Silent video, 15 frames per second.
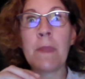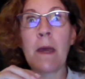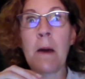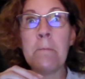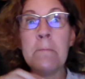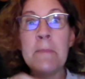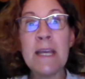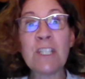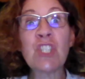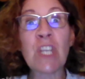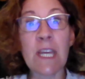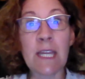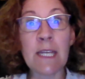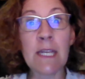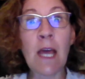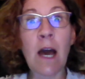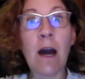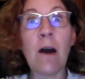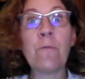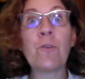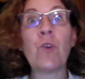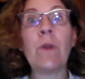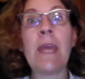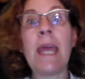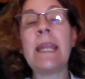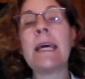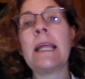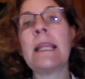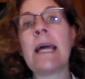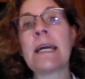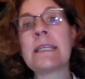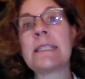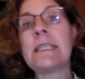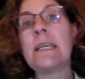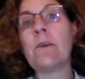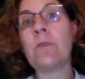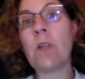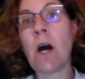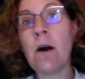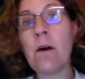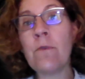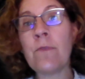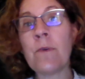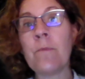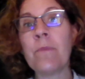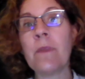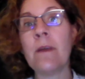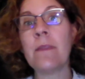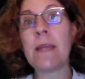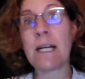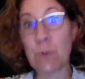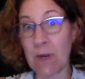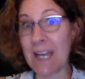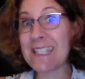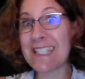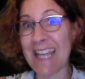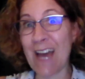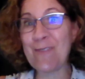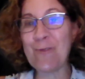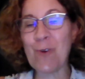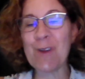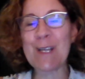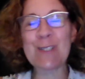a mission of creating a legacy of love, that's what I stand for.